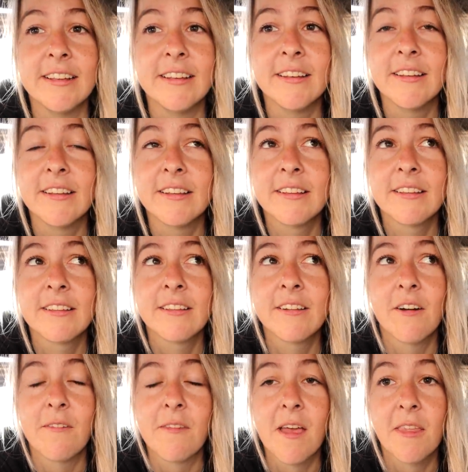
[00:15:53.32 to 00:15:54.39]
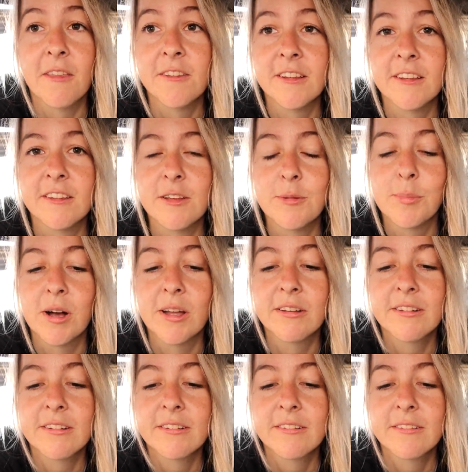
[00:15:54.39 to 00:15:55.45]
in on the other 60,
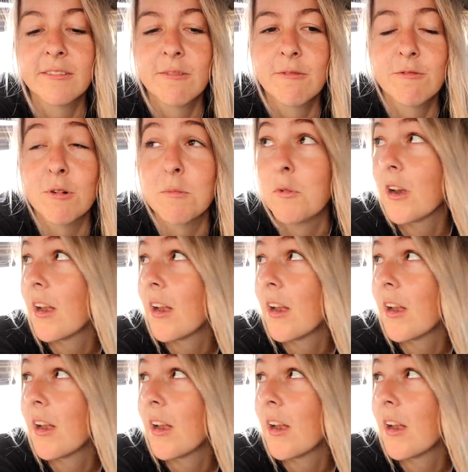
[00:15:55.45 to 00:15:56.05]
but from